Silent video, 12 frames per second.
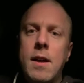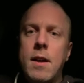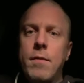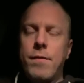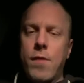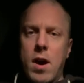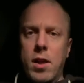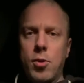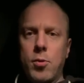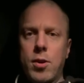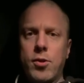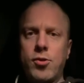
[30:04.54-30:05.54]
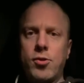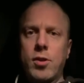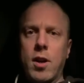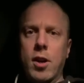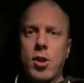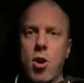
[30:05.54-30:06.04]
followers
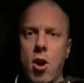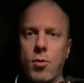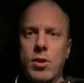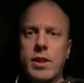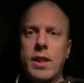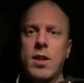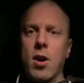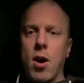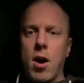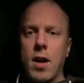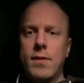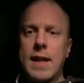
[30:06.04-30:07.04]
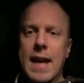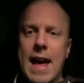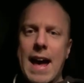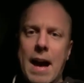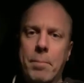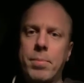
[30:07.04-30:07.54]
are currently on the
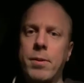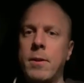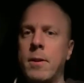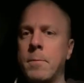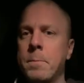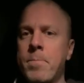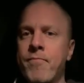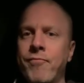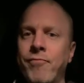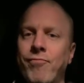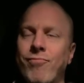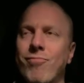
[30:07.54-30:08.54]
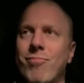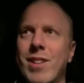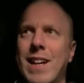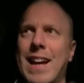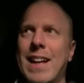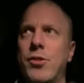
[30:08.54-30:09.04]
app.
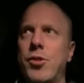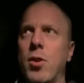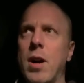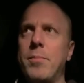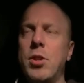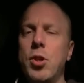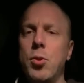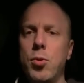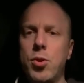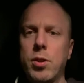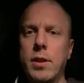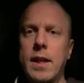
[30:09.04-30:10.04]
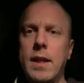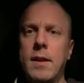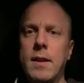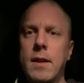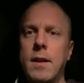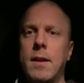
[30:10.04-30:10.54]
And so I'm usually
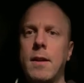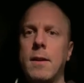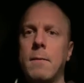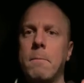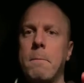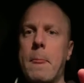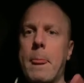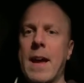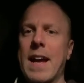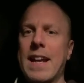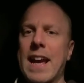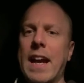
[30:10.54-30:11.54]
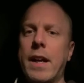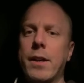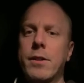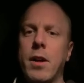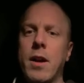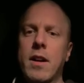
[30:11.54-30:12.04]
at 8
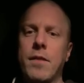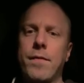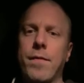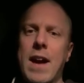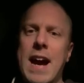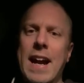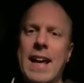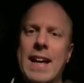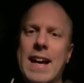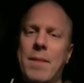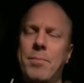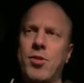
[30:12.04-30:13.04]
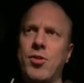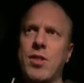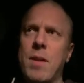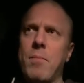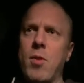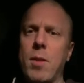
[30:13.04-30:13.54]
o'clock on Friday, I'm
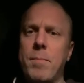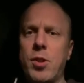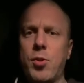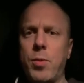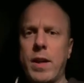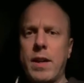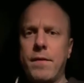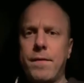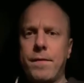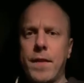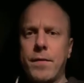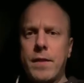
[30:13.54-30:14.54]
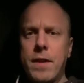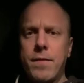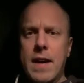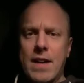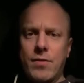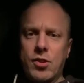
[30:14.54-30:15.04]
somewhere between
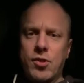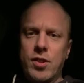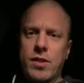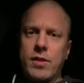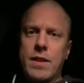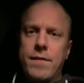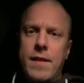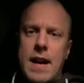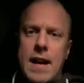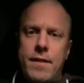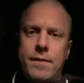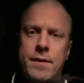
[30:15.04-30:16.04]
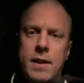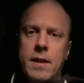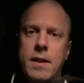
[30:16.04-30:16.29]
55 and 65